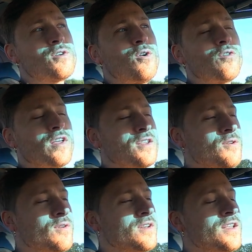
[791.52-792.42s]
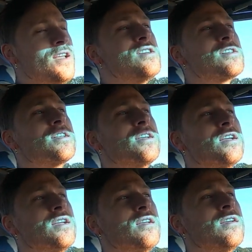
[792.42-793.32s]
old, and you can
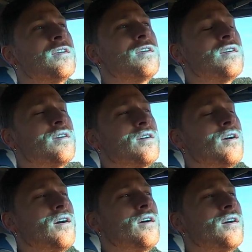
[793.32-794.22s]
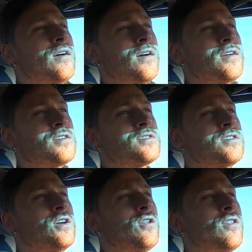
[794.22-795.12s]
easily
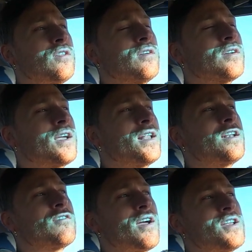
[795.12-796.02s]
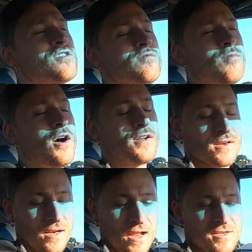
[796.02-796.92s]
still get in the range of
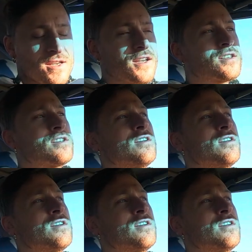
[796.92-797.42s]
modern classics,